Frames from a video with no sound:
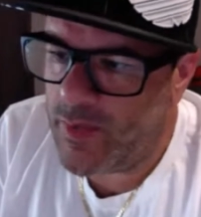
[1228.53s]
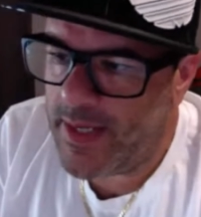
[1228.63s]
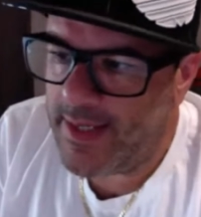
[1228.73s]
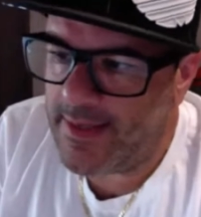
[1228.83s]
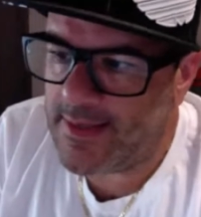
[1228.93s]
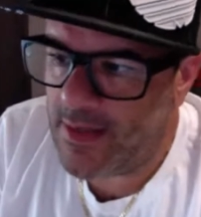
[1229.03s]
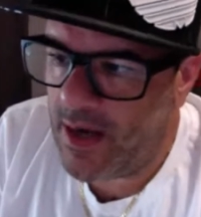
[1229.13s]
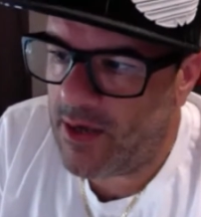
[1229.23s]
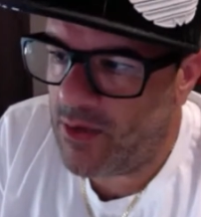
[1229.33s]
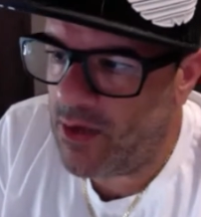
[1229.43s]
week has
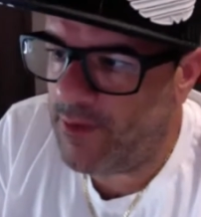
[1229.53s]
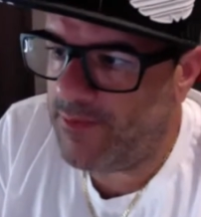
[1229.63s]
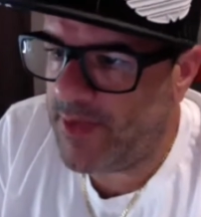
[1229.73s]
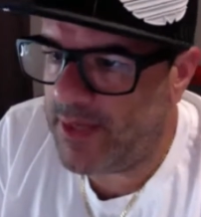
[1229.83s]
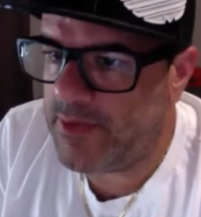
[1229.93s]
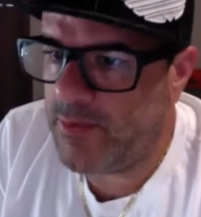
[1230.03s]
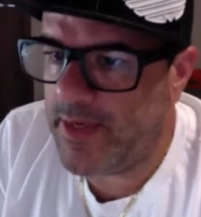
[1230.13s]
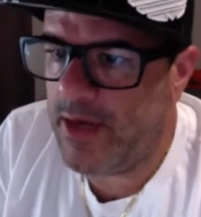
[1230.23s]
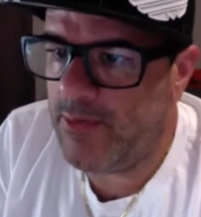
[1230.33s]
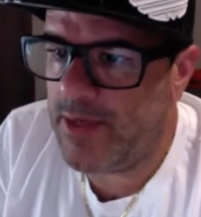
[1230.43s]
started off not the
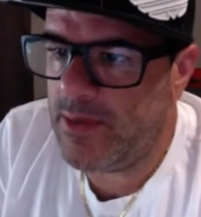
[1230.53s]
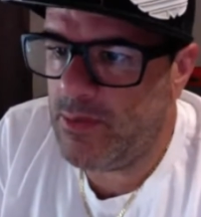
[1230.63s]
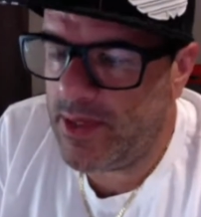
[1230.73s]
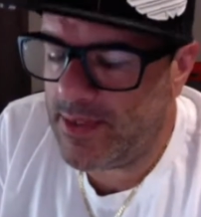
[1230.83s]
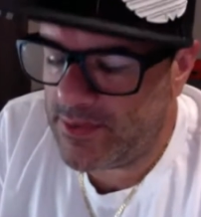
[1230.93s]
way I really wanted